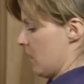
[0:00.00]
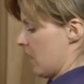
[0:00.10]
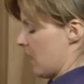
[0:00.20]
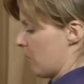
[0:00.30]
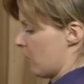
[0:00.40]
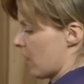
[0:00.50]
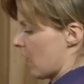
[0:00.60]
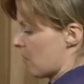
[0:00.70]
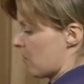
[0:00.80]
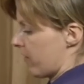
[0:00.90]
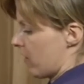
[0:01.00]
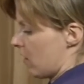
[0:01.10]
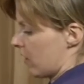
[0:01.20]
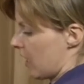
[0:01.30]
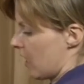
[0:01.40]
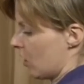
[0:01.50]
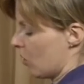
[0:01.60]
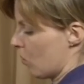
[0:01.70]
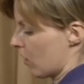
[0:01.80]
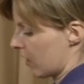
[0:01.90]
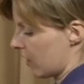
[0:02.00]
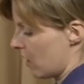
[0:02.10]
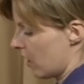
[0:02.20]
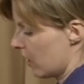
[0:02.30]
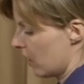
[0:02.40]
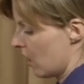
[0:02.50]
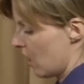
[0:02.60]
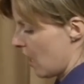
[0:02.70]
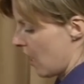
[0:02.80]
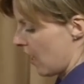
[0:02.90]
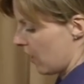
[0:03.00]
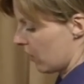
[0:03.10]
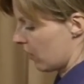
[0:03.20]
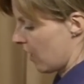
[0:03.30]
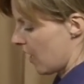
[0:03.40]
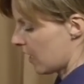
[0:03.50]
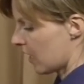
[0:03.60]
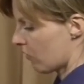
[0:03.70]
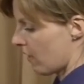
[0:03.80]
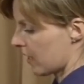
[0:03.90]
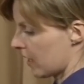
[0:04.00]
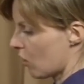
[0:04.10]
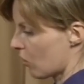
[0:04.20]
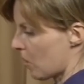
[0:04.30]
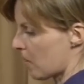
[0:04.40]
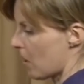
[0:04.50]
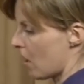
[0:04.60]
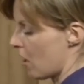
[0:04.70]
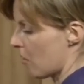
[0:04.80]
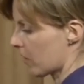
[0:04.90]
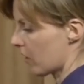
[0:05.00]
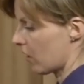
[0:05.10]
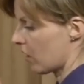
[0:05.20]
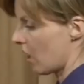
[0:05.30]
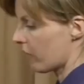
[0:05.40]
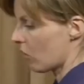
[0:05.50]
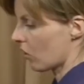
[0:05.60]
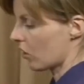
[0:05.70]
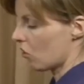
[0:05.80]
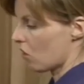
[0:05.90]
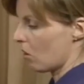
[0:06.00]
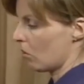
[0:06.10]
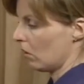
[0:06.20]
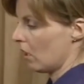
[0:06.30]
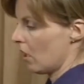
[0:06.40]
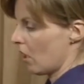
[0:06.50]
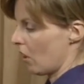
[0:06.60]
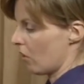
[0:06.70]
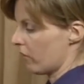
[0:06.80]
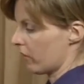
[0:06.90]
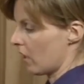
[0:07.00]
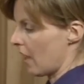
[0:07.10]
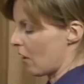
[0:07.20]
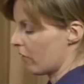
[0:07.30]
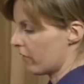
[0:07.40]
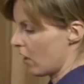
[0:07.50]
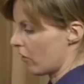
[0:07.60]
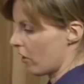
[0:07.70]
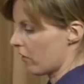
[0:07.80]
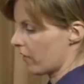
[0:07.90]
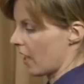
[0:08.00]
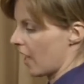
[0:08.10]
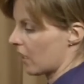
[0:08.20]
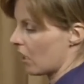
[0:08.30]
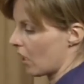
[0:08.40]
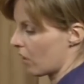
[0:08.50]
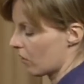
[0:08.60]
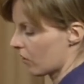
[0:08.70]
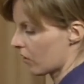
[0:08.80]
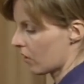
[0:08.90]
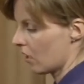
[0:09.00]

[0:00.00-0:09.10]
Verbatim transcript: Now bringing Bifar's head to one side, and the head is resting on my palm so that I've got control over how far over the head goes.